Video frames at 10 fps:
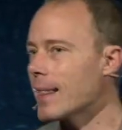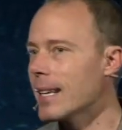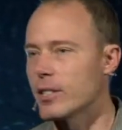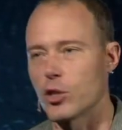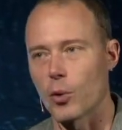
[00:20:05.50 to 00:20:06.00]
I
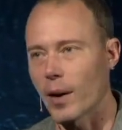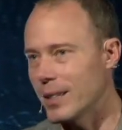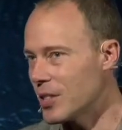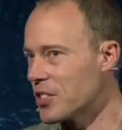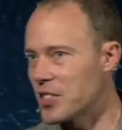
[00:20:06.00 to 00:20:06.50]
think it's
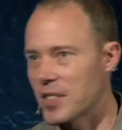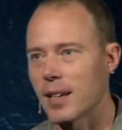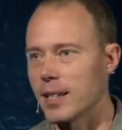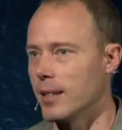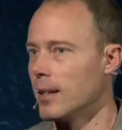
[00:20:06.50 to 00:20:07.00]
great to
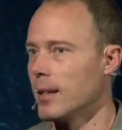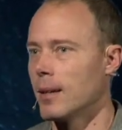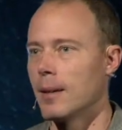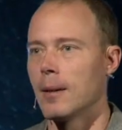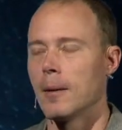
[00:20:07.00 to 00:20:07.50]
study
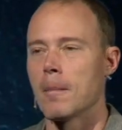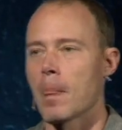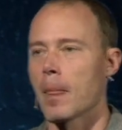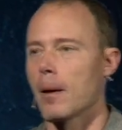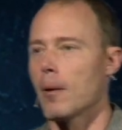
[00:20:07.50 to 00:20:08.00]

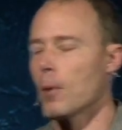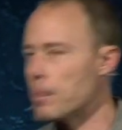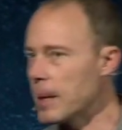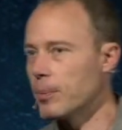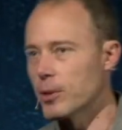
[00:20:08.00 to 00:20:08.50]

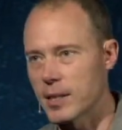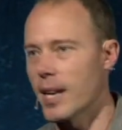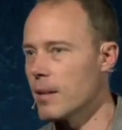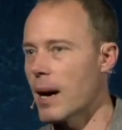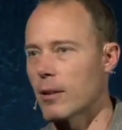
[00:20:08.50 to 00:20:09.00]
what people
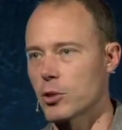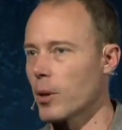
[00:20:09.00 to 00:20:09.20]
say about